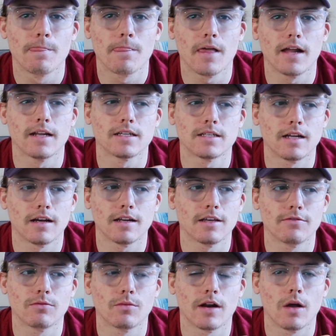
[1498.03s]
and it's not
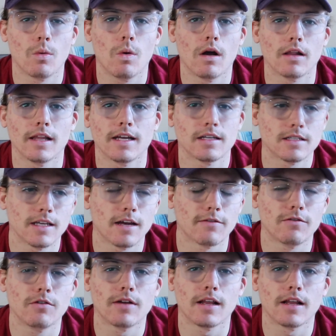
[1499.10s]
even what I want. Like it's
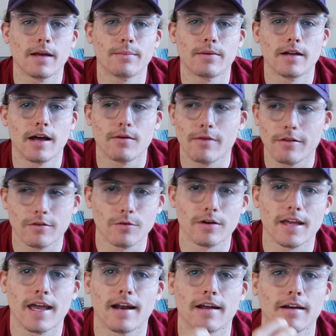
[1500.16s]
food I but I'd rather
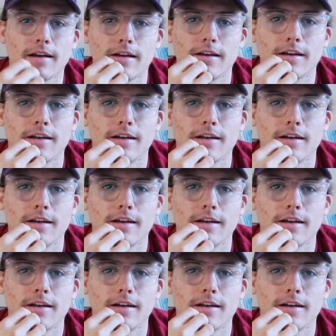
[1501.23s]
organic.